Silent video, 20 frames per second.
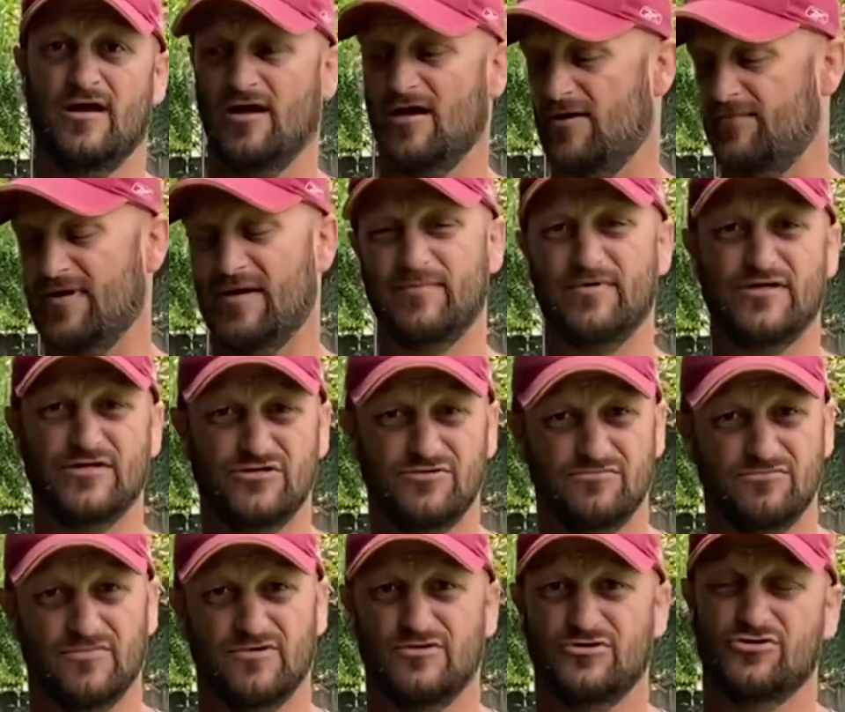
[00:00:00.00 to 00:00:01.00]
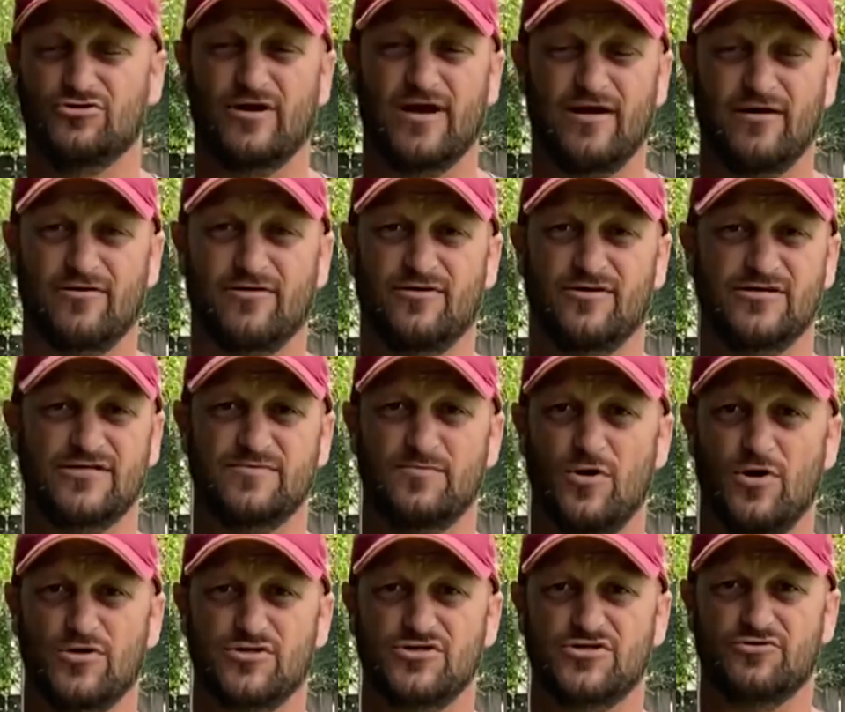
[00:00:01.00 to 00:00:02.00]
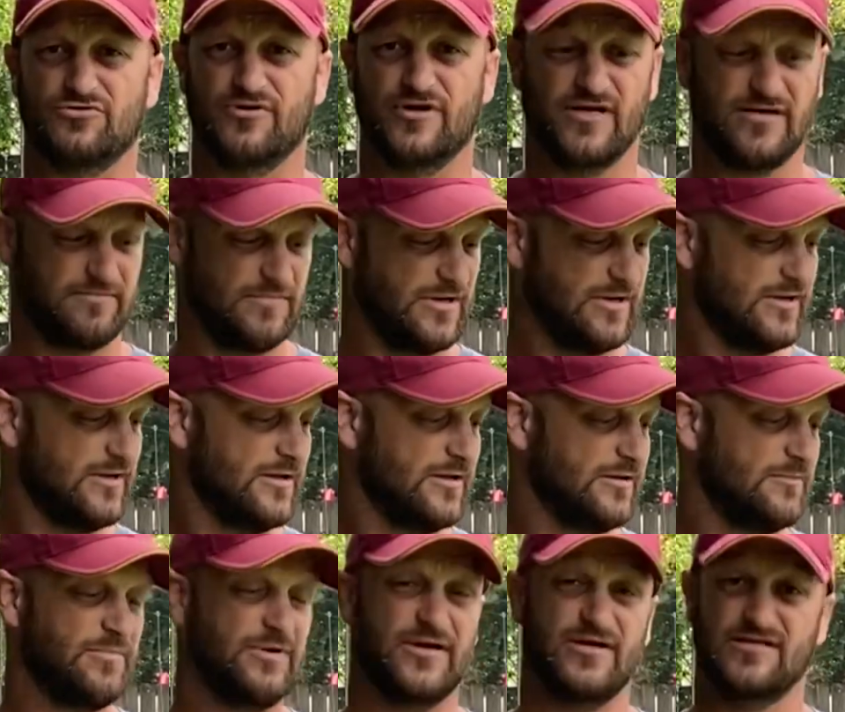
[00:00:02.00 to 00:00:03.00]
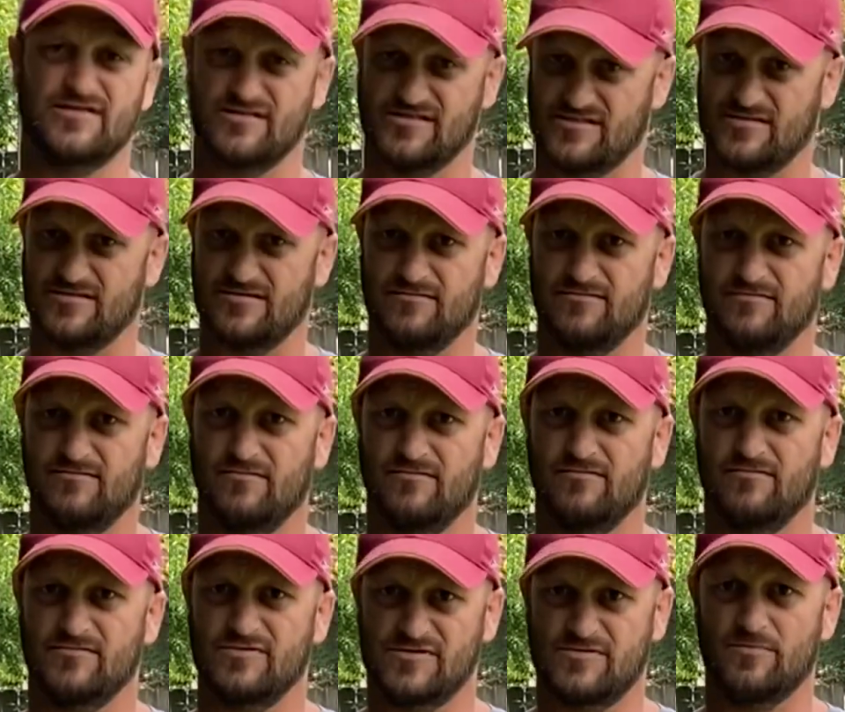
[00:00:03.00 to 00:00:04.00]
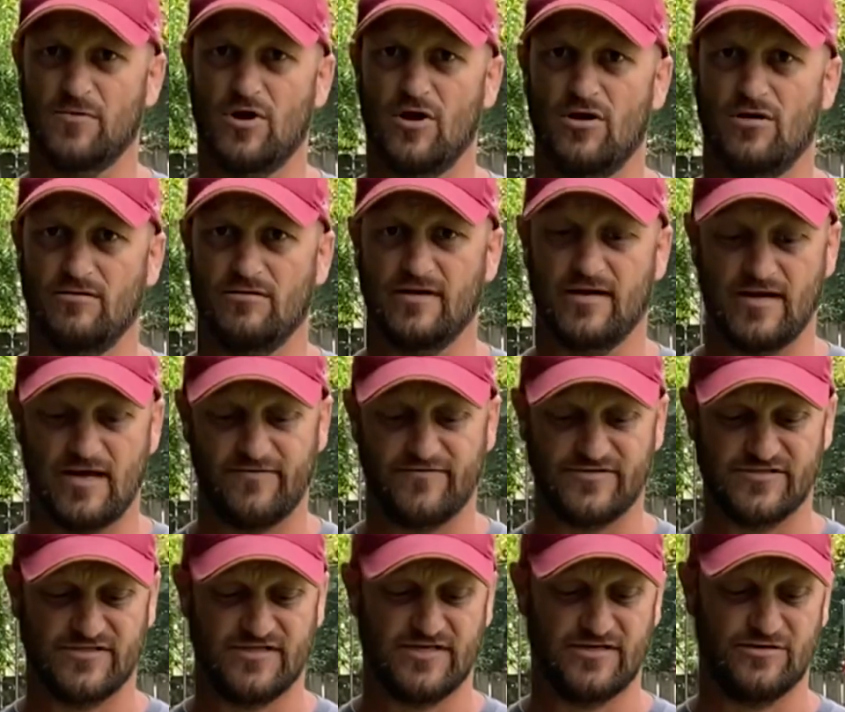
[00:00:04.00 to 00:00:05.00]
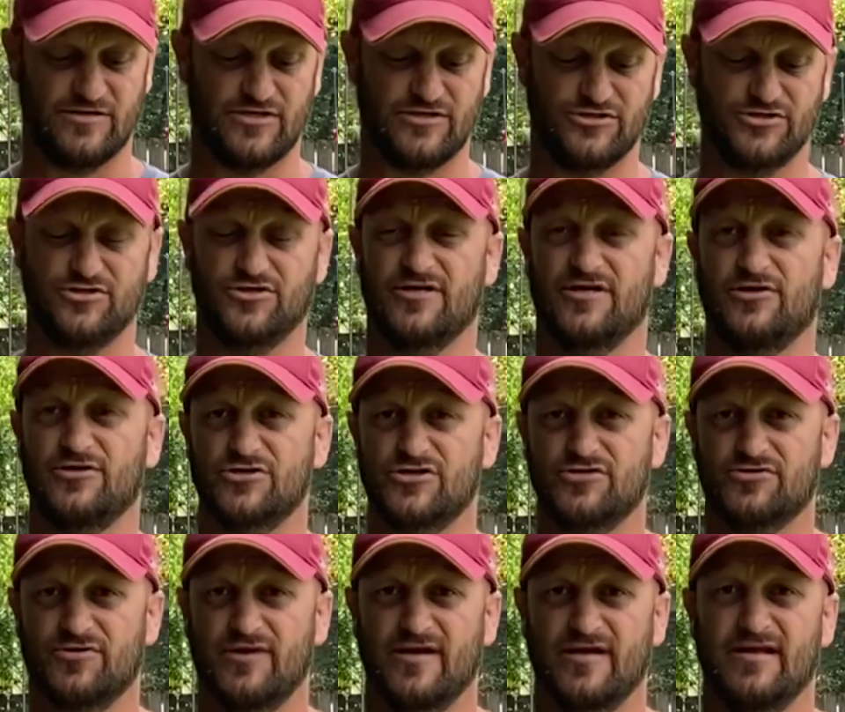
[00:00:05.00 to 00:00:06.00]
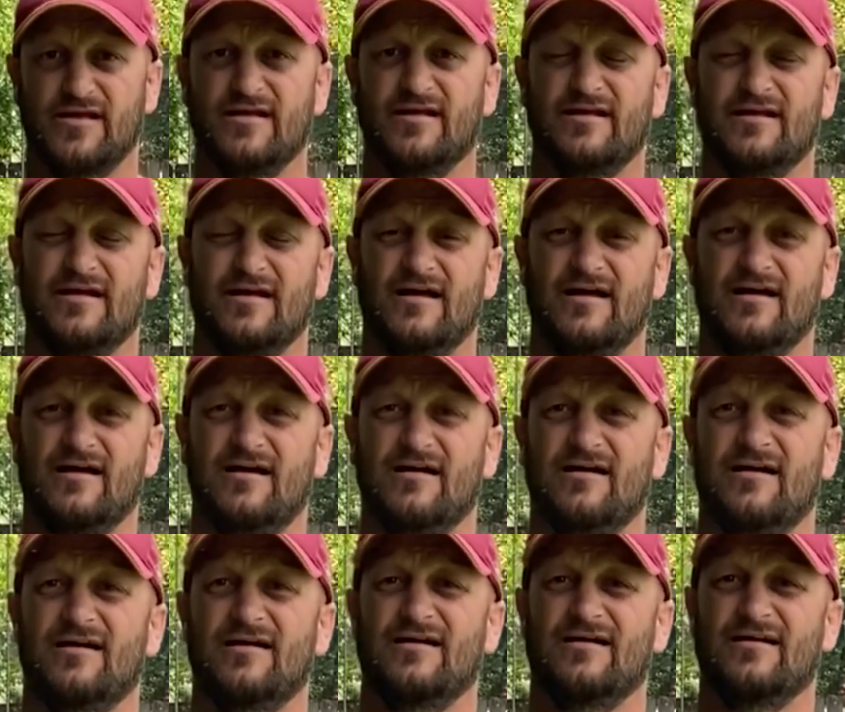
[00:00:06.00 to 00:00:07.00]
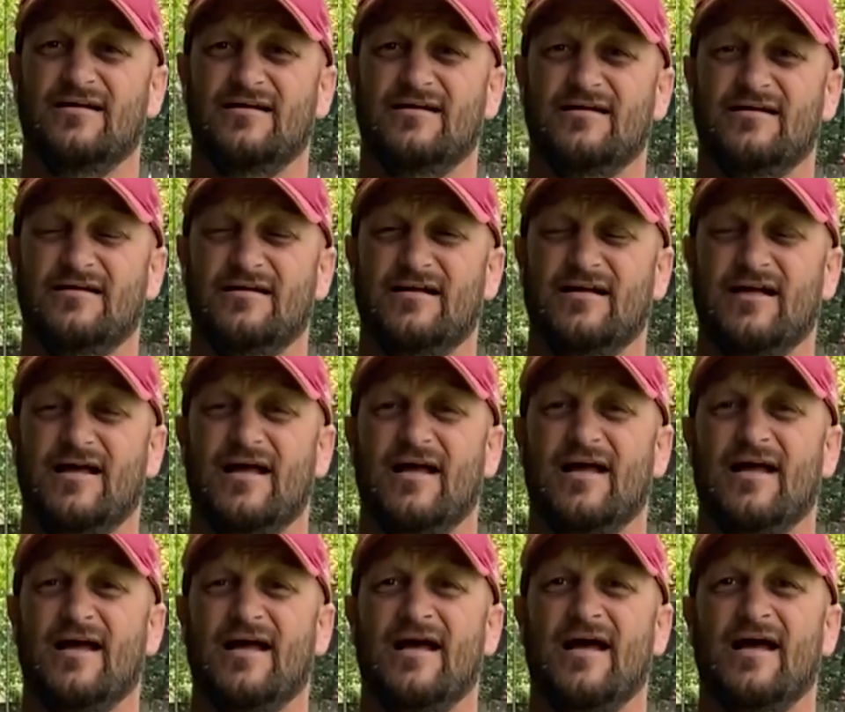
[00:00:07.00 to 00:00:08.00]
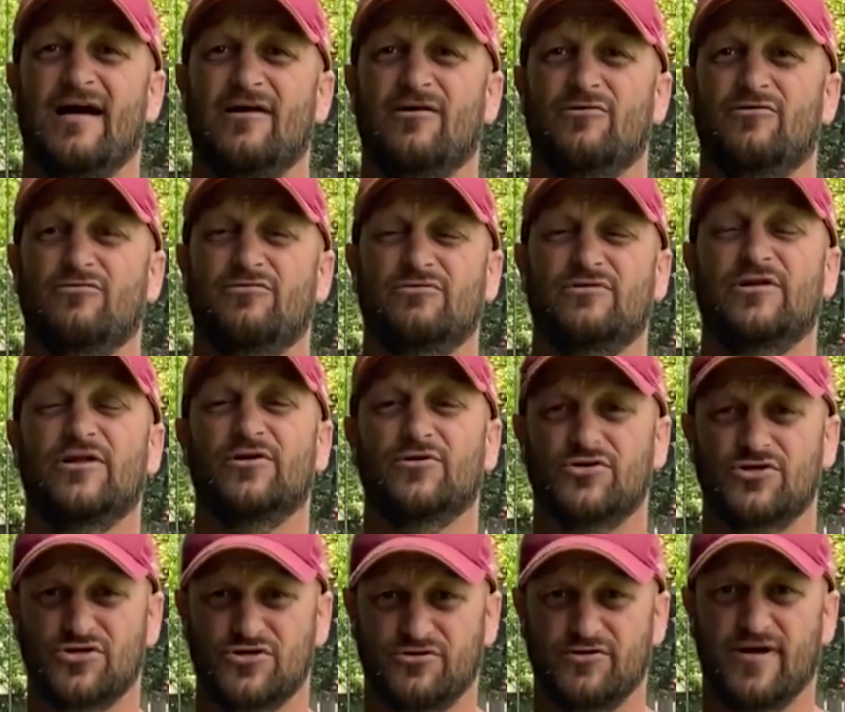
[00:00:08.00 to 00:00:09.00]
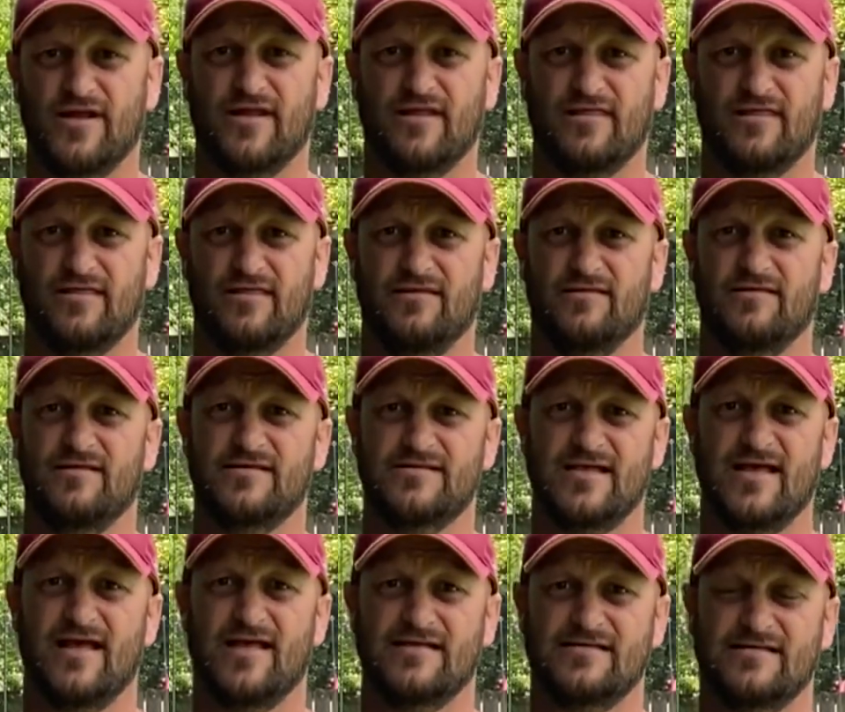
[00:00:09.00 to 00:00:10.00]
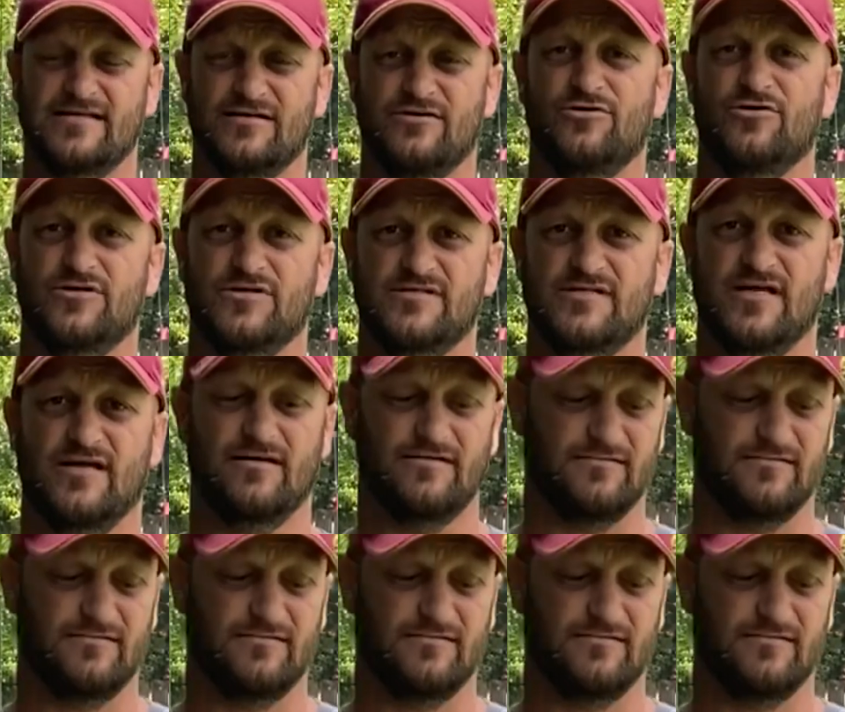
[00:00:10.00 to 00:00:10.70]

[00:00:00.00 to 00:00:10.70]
maybe trout on a small stream, but it's small, and obviously it should illustrate how little strength this has in a hook set.